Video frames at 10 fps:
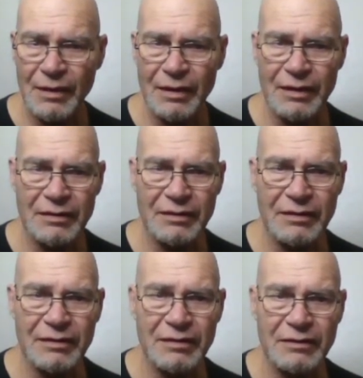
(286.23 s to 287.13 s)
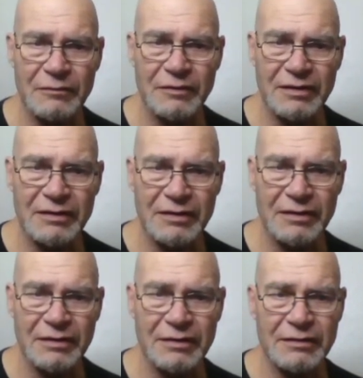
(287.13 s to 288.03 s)
And then we
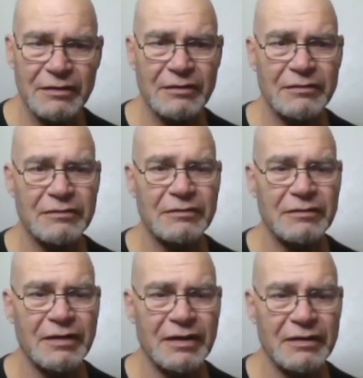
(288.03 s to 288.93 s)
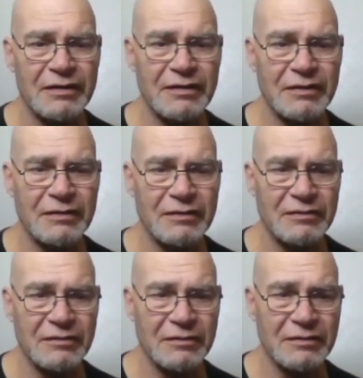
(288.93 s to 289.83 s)
can go down here. There's
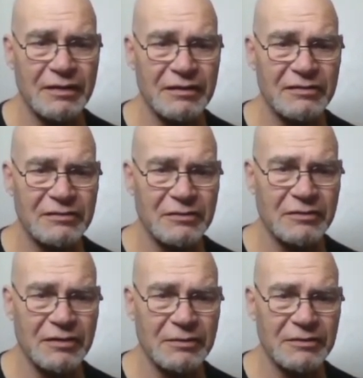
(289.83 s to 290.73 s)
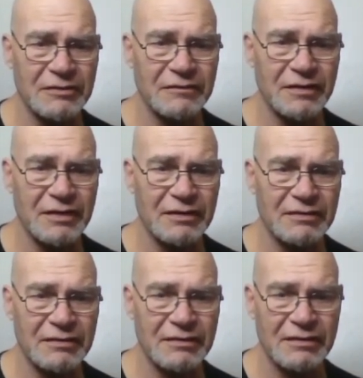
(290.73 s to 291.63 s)
a circle image effect,
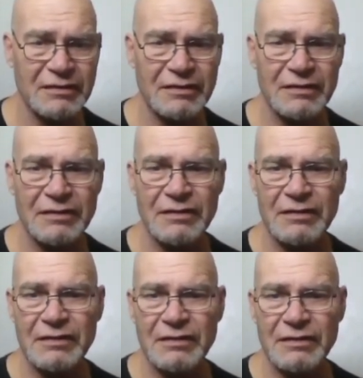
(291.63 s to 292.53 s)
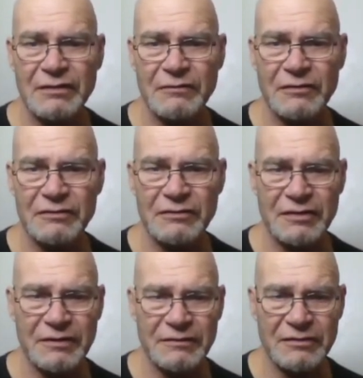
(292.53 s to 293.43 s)
which will
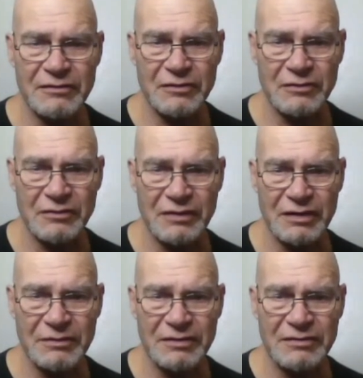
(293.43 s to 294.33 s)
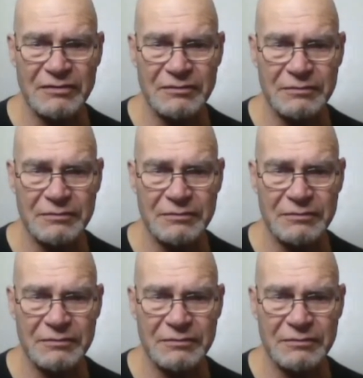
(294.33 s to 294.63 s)
give us a circle image.